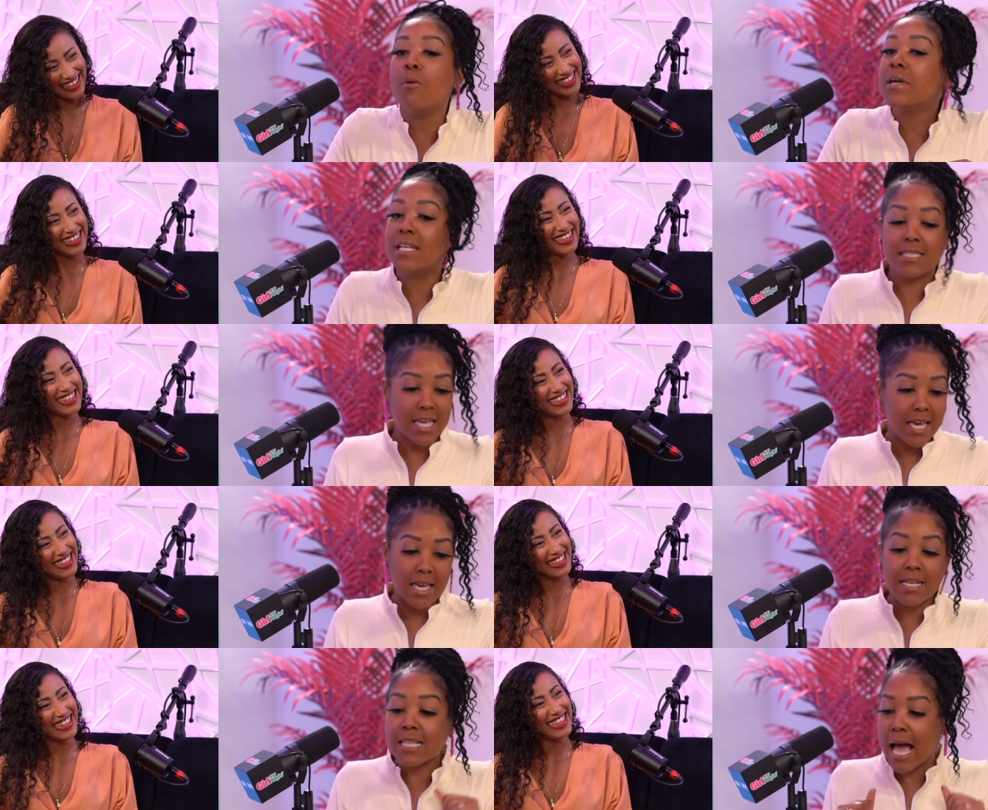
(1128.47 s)
Speaker 1: me this
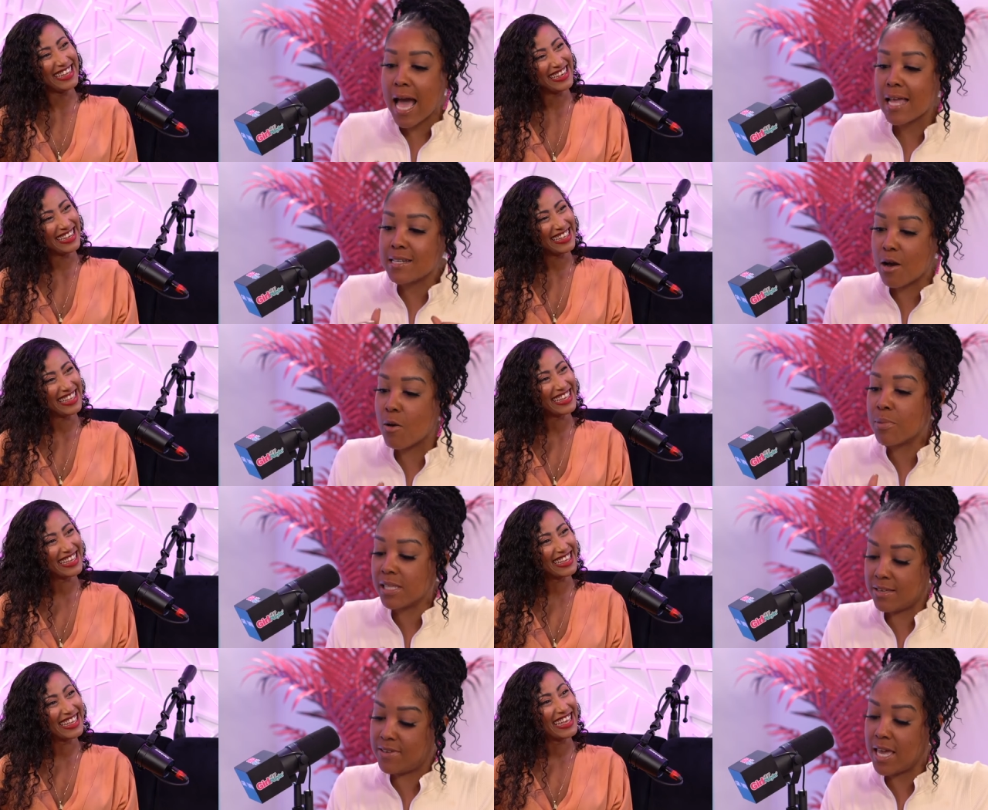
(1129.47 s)
kid because I don't
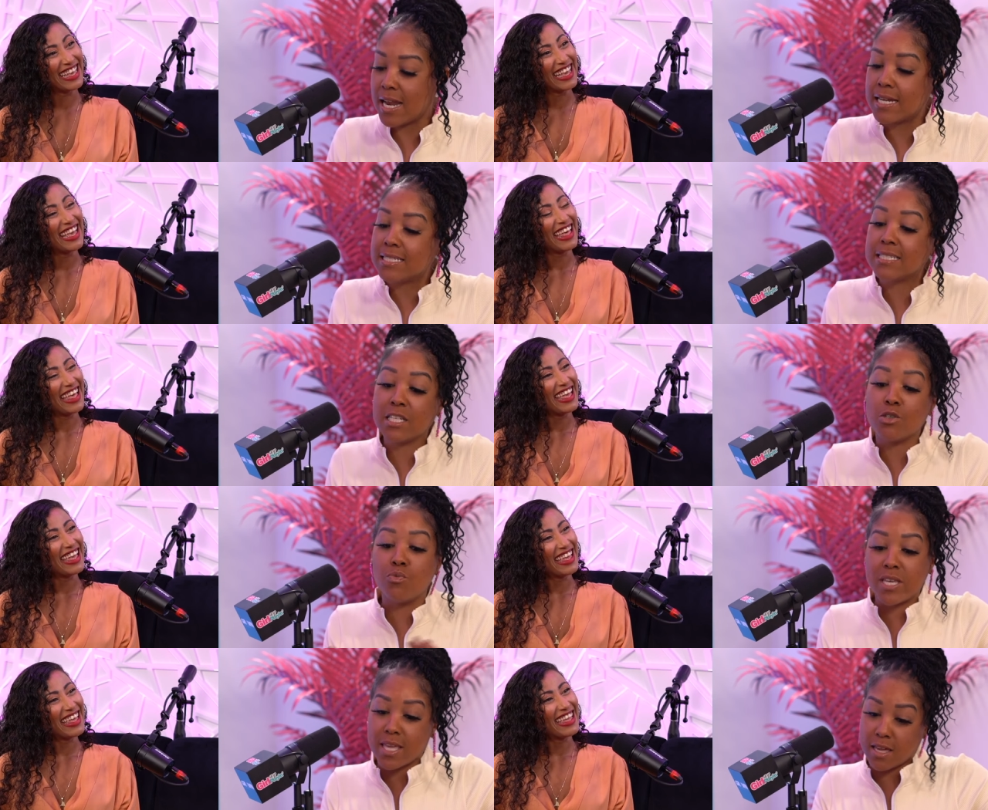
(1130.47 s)
believe it. And I need to see you
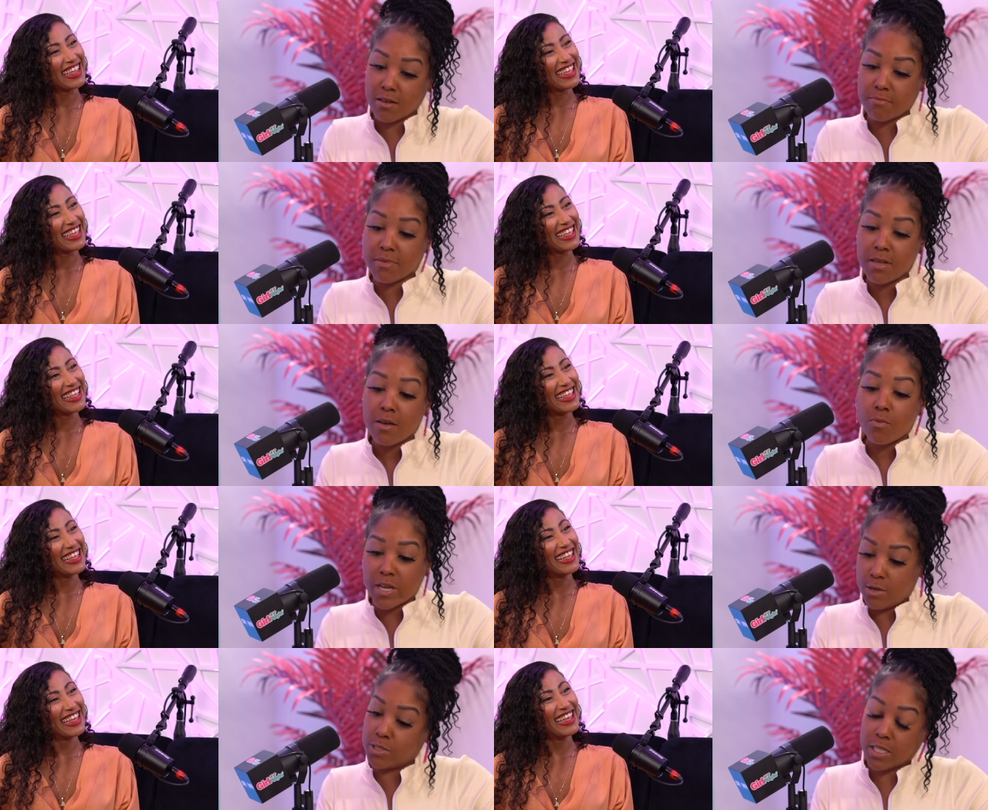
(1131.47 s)
with him when
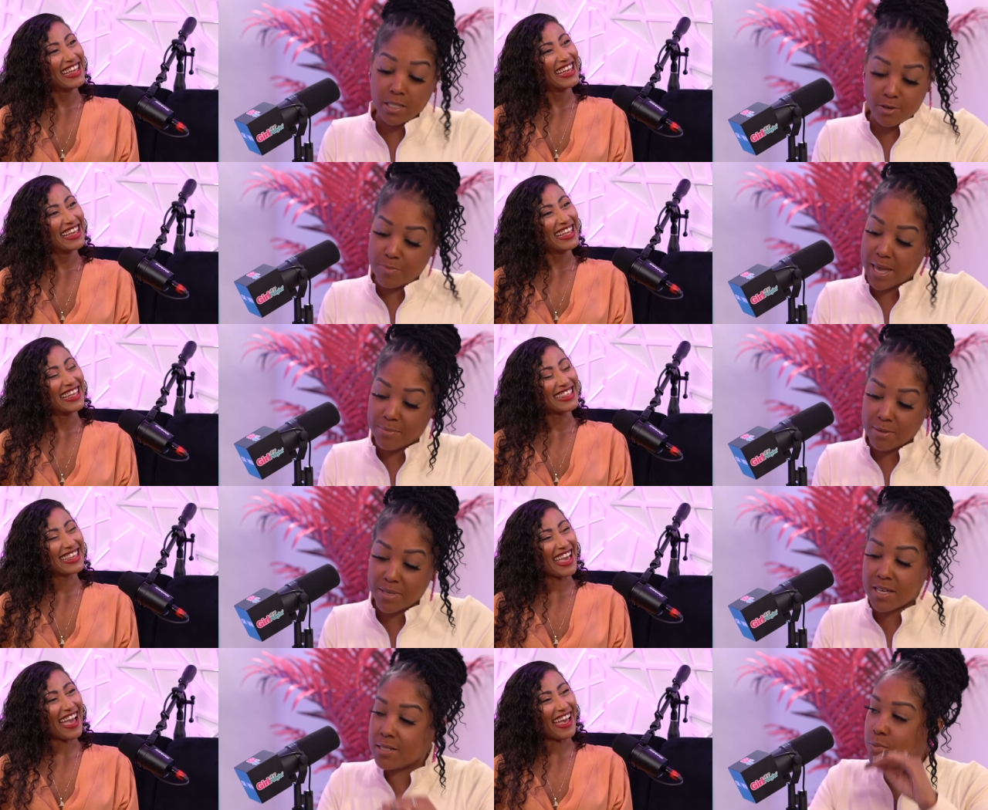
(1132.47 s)
he was a little baby. Because
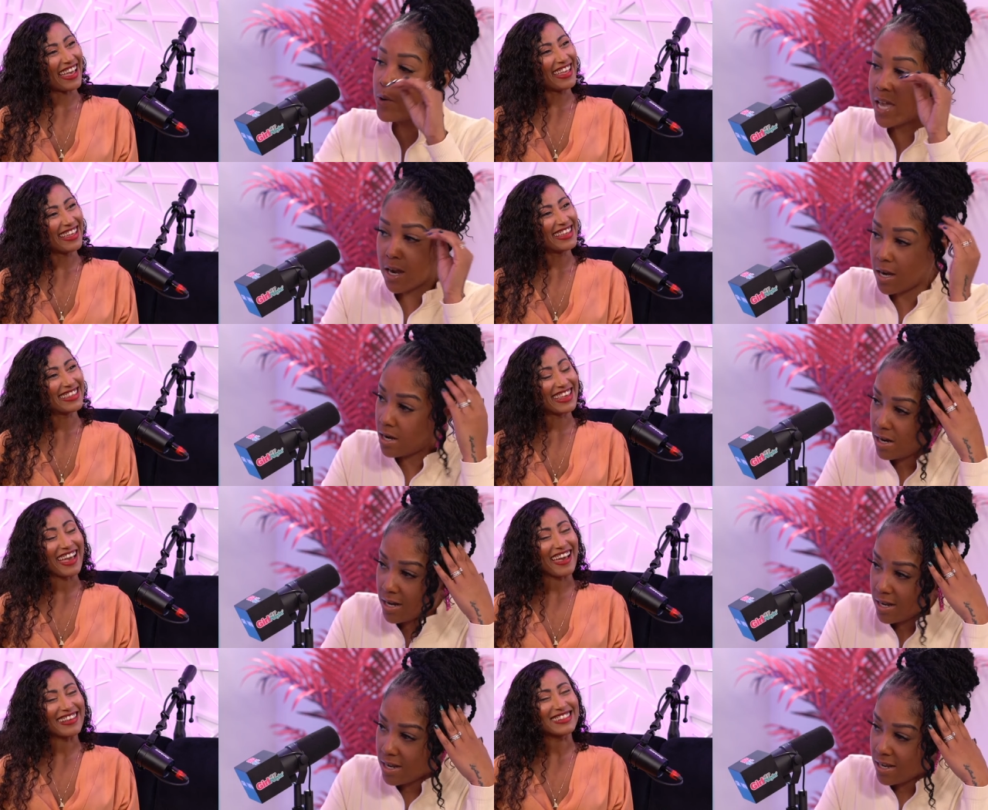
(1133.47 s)
yeah. where?
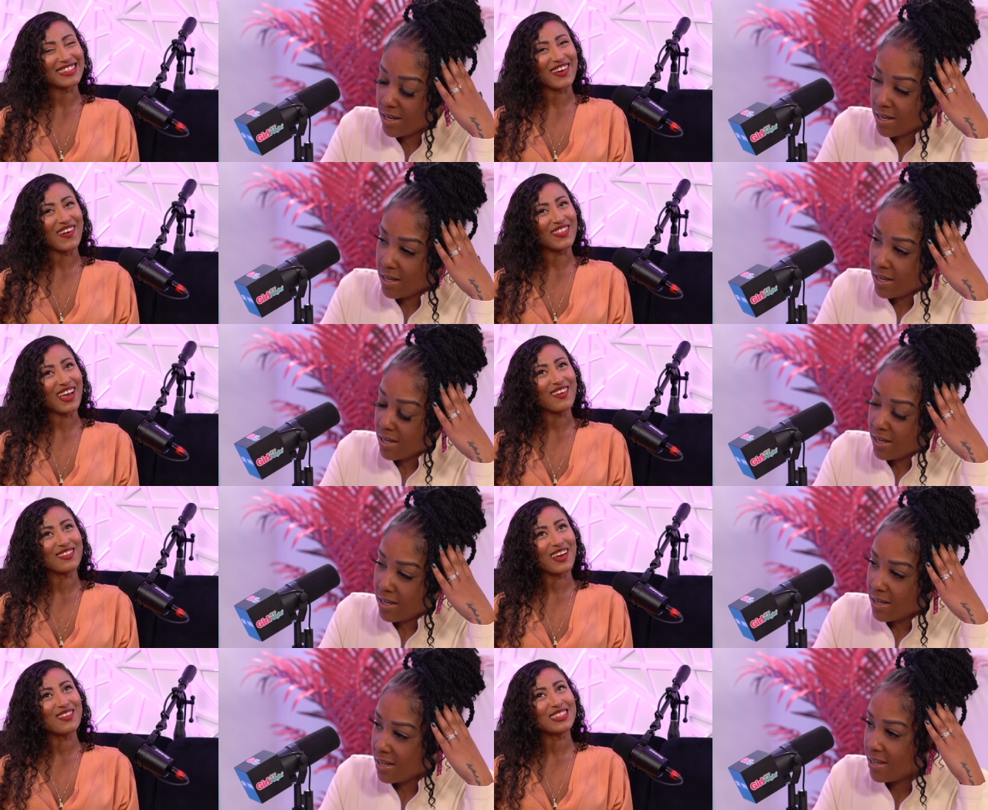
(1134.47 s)
Speaker 2: Yeah. So that
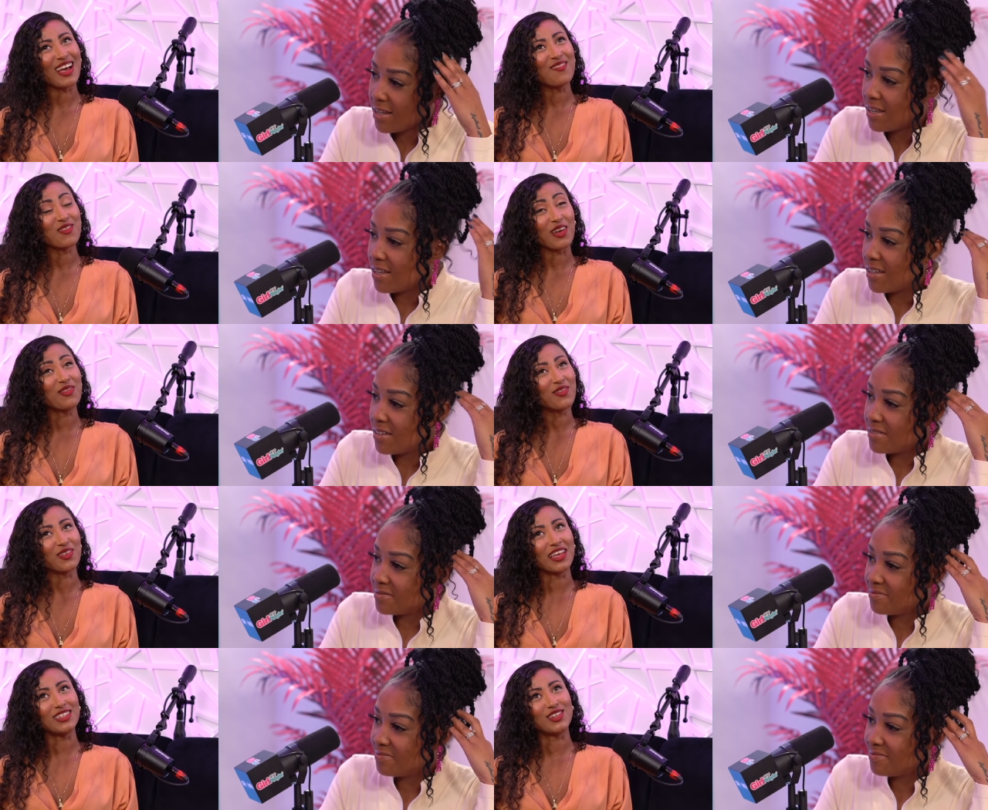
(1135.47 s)
that was I'm grateful
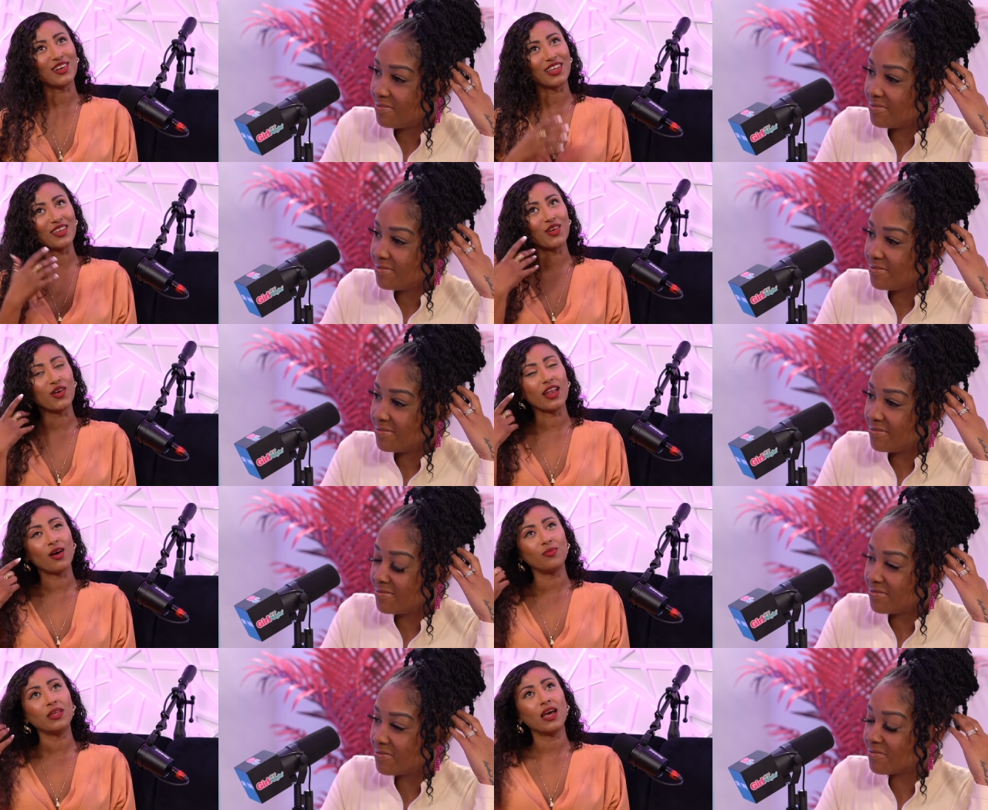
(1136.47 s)
for that journey. You know, it
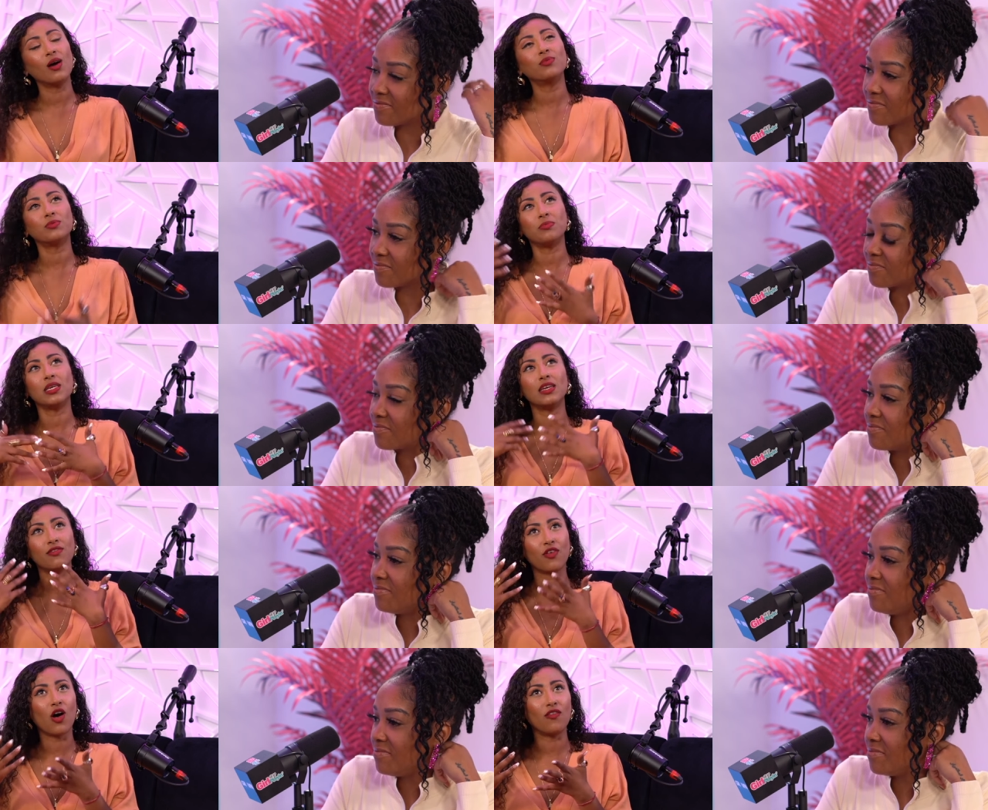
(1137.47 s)
helped it helped me
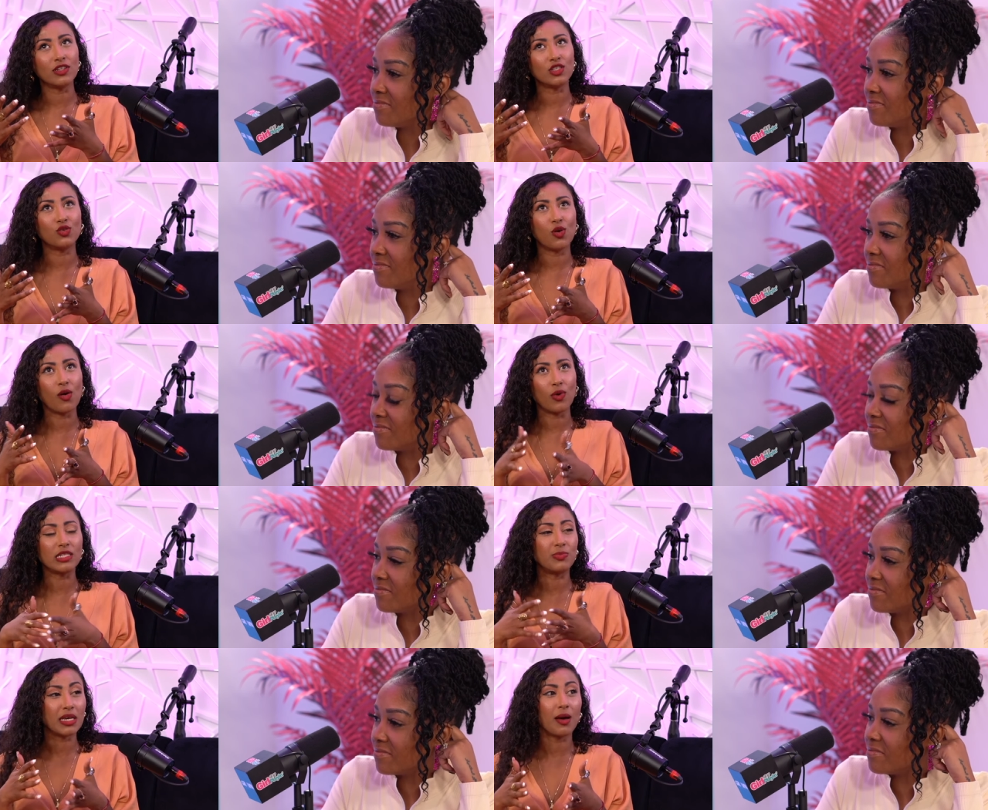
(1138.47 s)
evolve into who I
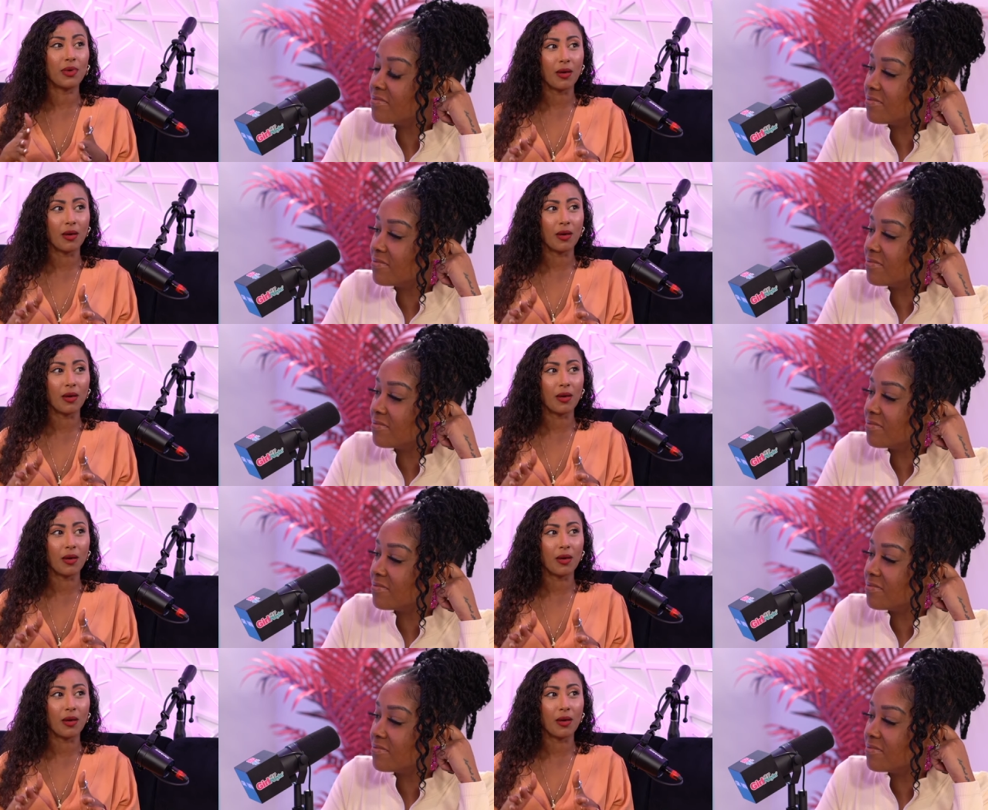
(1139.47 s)
was. Becoming a